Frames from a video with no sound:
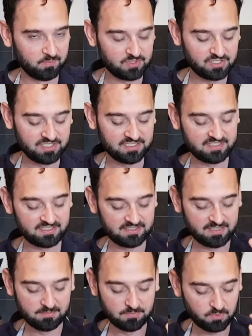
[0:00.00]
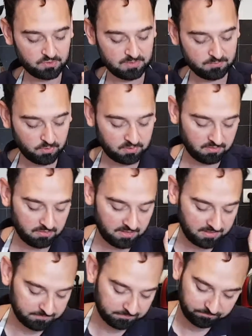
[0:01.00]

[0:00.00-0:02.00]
which is the most important thing.